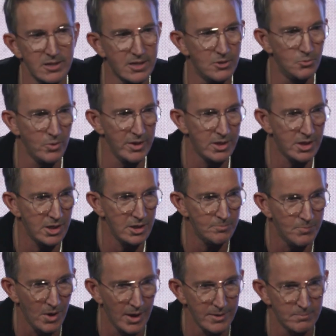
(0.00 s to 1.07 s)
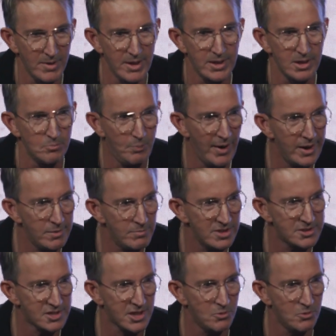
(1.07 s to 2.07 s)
can we keep making payments?